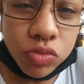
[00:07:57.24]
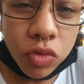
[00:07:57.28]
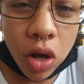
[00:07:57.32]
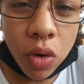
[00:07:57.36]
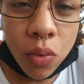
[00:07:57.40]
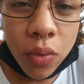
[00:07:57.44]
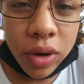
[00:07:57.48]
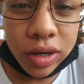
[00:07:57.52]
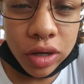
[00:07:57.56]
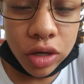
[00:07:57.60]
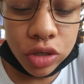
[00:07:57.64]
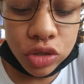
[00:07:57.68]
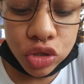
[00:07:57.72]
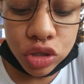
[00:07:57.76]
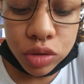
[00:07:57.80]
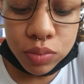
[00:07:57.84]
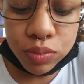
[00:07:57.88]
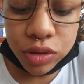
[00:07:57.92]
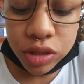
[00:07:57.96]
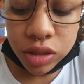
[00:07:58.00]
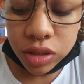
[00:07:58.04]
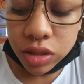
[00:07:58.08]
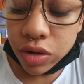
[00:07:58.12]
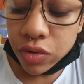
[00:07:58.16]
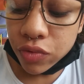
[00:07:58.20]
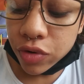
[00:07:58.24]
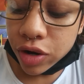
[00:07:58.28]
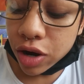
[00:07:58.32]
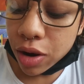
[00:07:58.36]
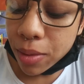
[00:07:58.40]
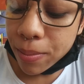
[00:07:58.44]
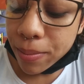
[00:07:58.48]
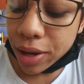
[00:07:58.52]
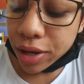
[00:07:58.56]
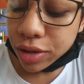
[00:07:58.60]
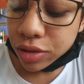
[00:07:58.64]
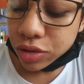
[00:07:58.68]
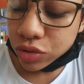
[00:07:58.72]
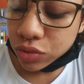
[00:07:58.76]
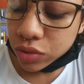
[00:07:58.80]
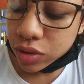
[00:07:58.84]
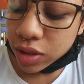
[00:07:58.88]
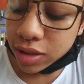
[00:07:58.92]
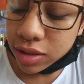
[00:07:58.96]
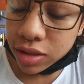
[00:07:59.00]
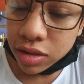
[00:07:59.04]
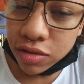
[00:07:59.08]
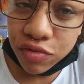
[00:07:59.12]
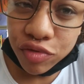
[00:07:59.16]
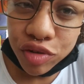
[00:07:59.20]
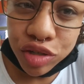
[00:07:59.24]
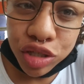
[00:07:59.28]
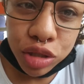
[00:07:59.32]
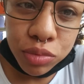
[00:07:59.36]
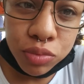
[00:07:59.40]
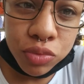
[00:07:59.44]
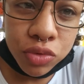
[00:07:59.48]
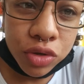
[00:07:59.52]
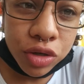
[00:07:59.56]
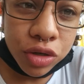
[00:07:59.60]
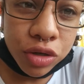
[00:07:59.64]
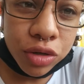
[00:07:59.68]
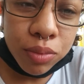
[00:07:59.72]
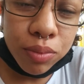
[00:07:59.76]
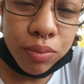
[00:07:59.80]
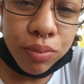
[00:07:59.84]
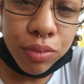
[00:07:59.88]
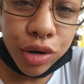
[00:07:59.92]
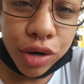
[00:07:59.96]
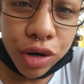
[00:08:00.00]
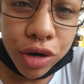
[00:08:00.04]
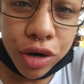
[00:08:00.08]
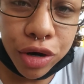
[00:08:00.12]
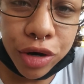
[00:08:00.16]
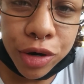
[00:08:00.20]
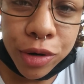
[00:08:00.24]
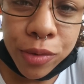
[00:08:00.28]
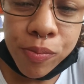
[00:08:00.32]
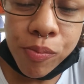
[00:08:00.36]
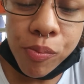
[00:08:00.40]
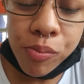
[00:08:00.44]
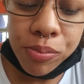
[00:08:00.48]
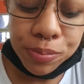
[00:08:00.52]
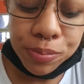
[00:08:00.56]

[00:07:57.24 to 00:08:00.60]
I 100% recommend you get the veggie burger